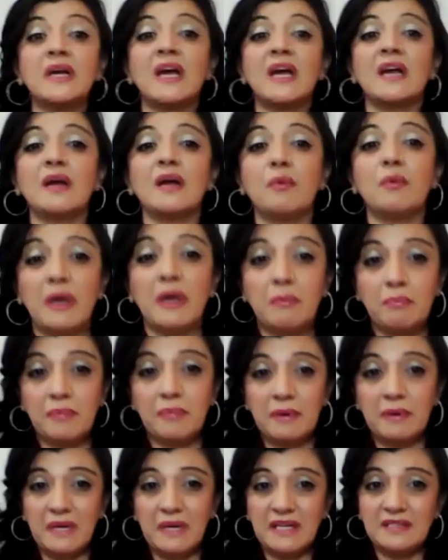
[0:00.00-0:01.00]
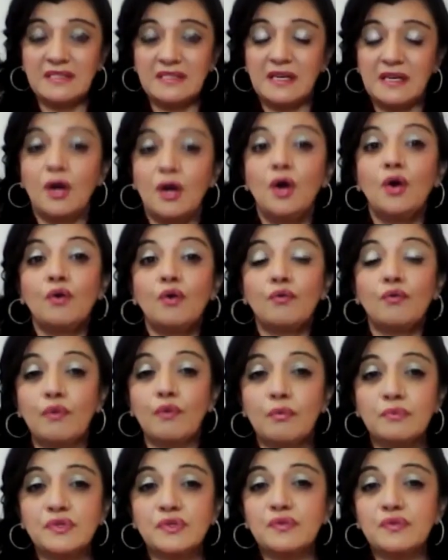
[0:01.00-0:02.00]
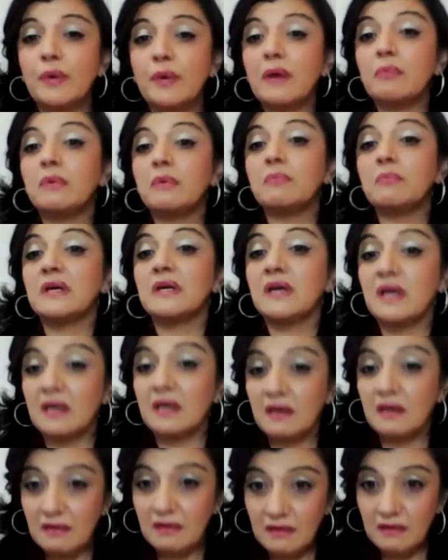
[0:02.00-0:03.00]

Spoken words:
Kenya, we're implementing rooms where women can